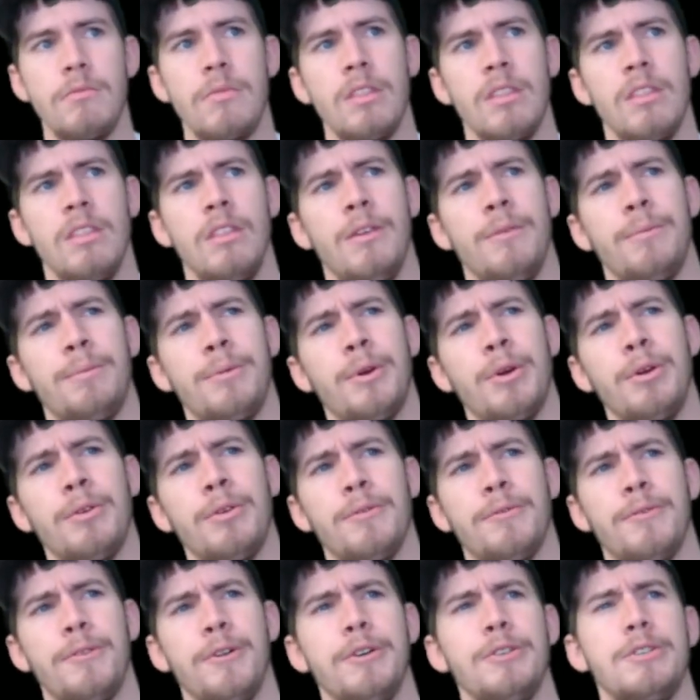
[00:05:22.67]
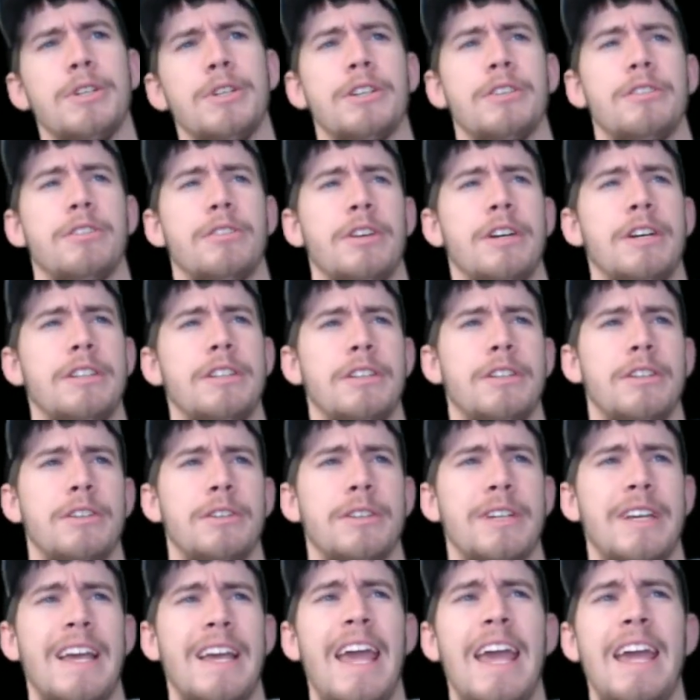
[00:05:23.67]
the current flow charts that are out there,
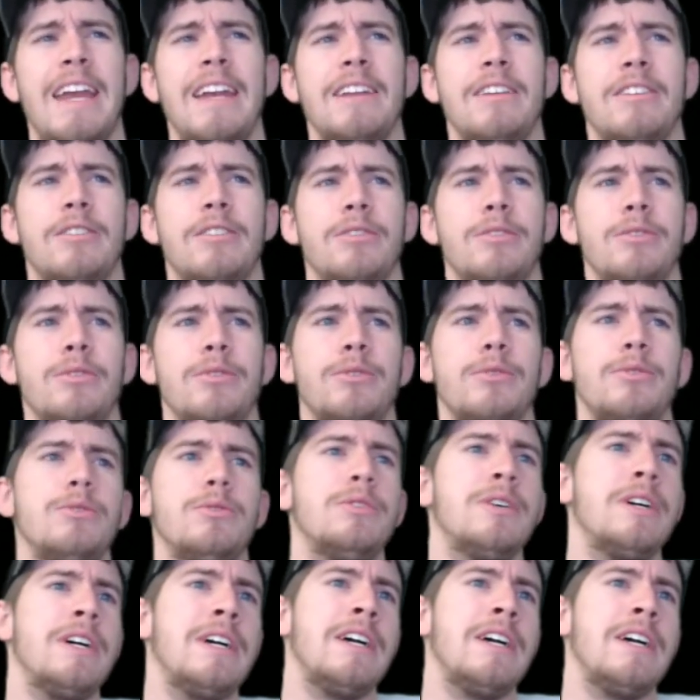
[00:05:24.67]
like 82,